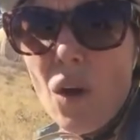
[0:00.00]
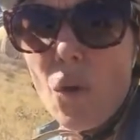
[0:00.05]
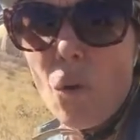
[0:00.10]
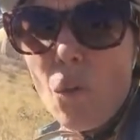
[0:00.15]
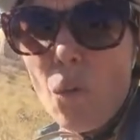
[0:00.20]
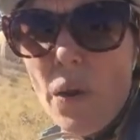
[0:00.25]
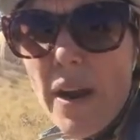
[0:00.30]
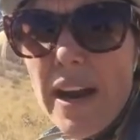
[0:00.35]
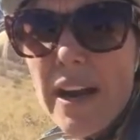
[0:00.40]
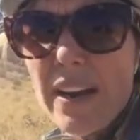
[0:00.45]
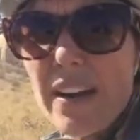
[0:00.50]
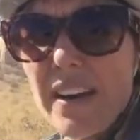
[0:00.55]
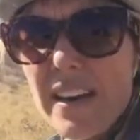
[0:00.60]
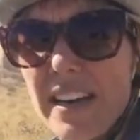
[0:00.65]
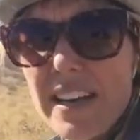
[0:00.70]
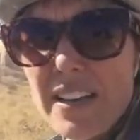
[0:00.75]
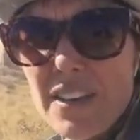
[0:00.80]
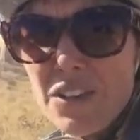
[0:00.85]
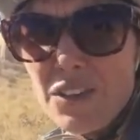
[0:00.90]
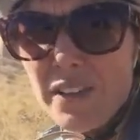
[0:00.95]
where
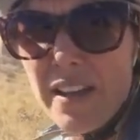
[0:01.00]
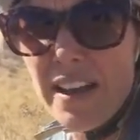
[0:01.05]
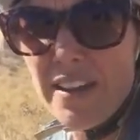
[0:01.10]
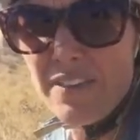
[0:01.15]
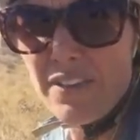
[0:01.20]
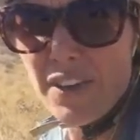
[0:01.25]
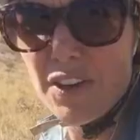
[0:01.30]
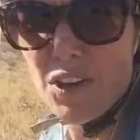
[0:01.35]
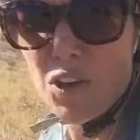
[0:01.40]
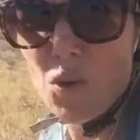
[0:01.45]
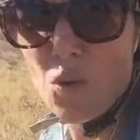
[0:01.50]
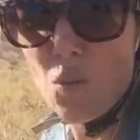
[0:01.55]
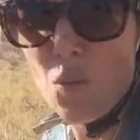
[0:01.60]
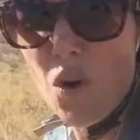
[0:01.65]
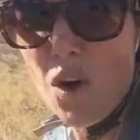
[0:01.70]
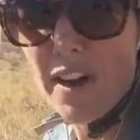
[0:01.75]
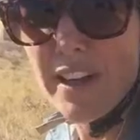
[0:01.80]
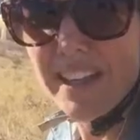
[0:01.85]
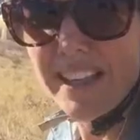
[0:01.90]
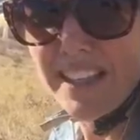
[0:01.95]
in your life are you,
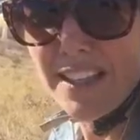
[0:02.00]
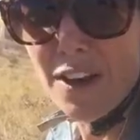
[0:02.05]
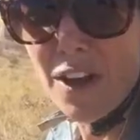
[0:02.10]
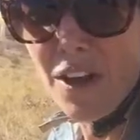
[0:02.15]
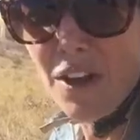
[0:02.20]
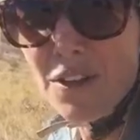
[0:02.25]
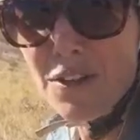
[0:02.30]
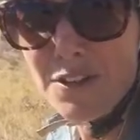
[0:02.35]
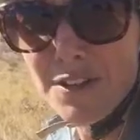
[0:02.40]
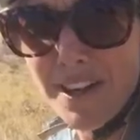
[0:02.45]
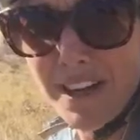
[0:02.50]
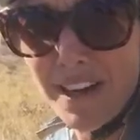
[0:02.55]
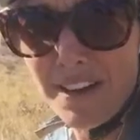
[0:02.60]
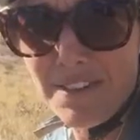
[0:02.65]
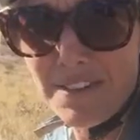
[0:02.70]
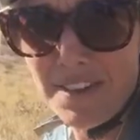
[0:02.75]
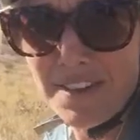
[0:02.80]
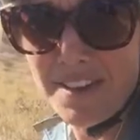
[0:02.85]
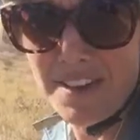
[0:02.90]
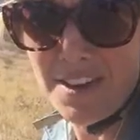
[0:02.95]
one, acknowledging
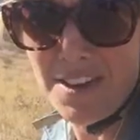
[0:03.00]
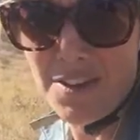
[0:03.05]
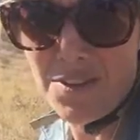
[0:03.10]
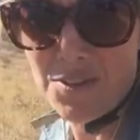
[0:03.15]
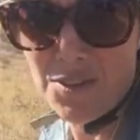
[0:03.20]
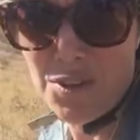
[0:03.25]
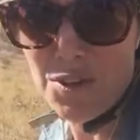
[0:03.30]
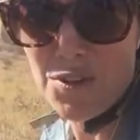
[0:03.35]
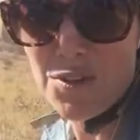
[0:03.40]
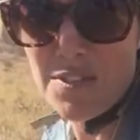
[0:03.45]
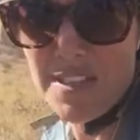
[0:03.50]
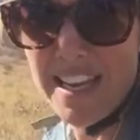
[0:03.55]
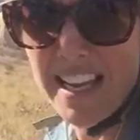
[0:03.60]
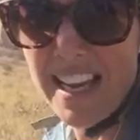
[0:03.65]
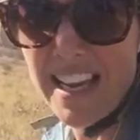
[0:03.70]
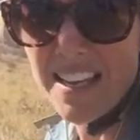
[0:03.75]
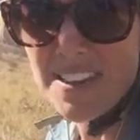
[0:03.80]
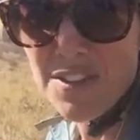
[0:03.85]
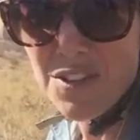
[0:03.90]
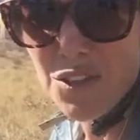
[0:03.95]
everything you're
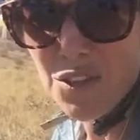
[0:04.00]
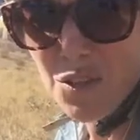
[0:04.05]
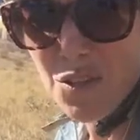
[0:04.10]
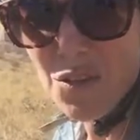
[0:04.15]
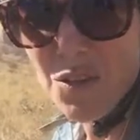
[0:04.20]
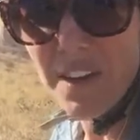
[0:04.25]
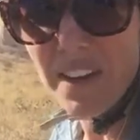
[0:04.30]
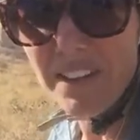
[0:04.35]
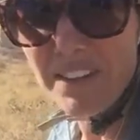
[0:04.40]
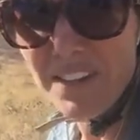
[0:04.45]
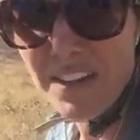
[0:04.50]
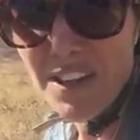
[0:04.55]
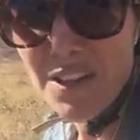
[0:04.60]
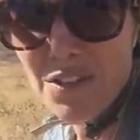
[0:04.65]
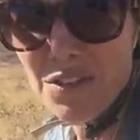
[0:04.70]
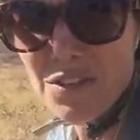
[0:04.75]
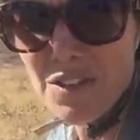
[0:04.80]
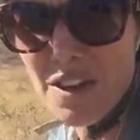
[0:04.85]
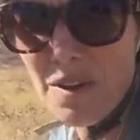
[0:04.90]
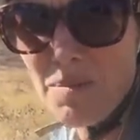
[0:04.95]
choosing, and two, giving
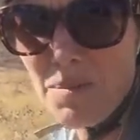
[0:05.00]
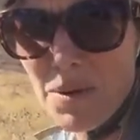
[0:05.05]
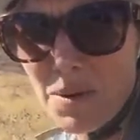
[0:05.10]
yourself